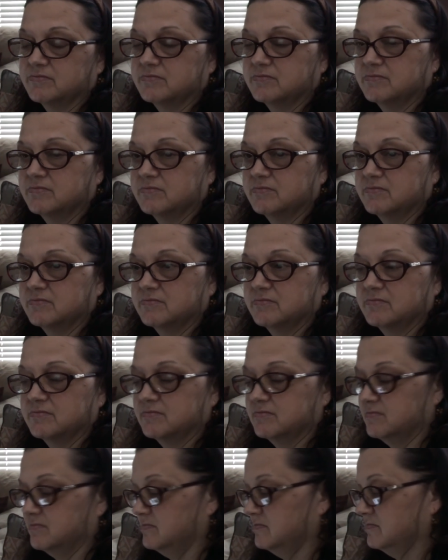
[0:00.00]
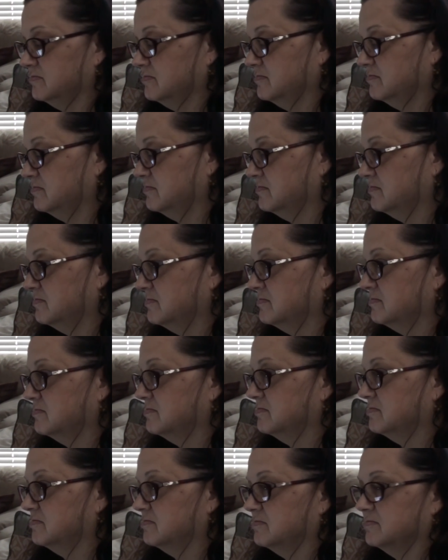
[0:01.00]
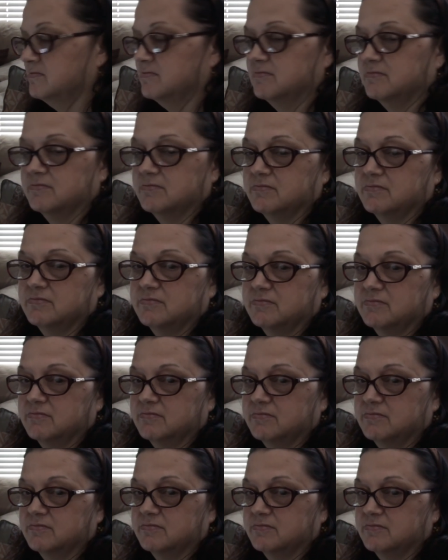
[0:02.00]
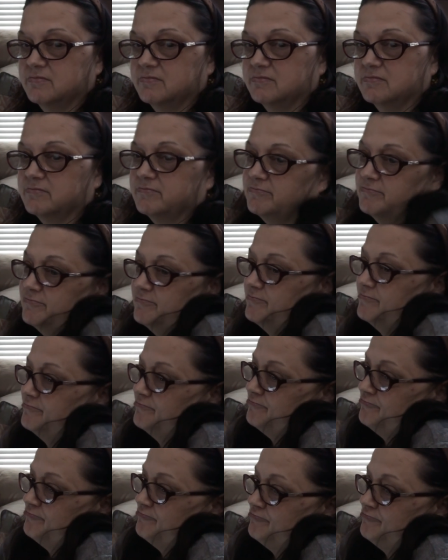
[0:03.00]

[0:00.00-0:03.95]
(silence)